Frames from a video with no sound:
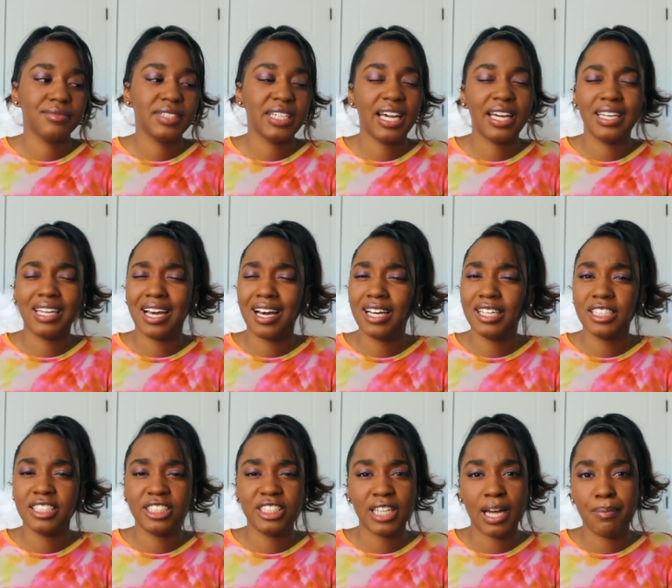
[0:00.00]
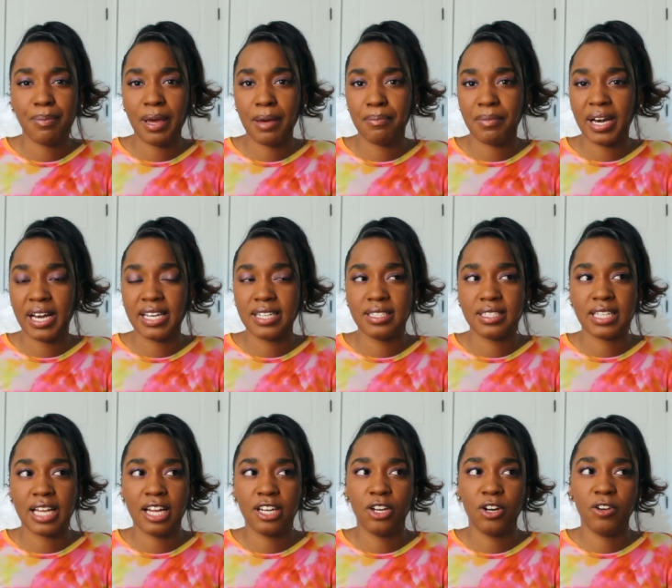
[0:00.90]
yeah now i just shop at
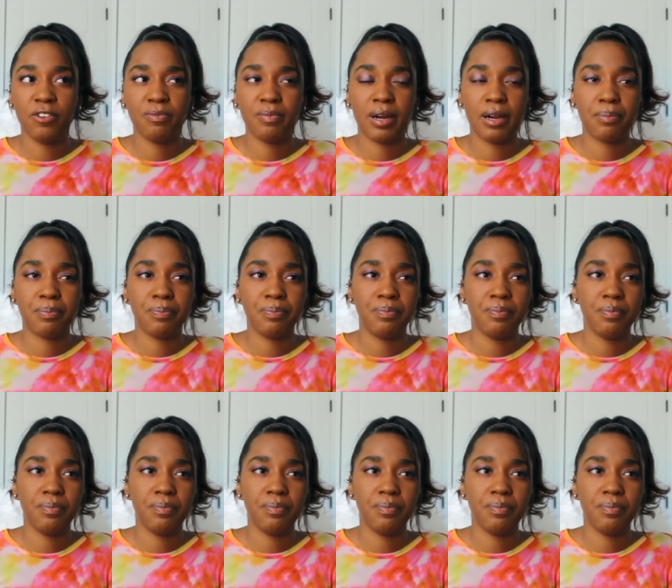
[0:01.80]
mine's i know if my